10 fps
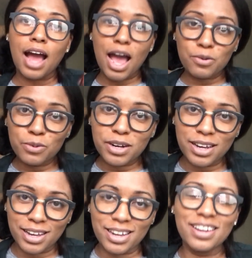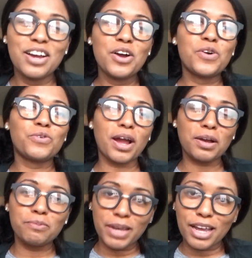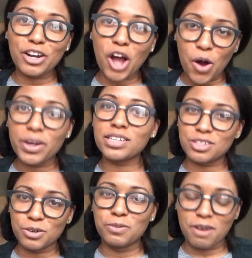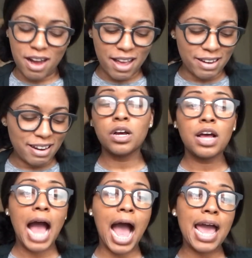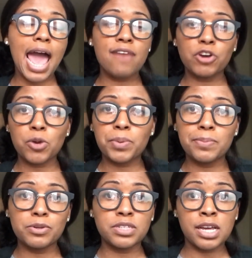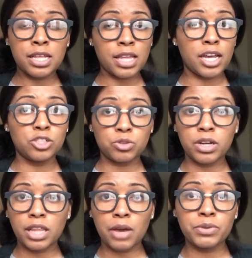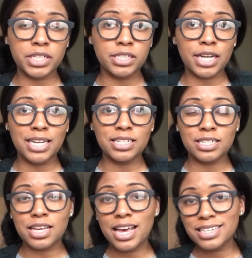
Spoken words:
I would recommend going to one. I have heard people say that they enjoy language exchanges.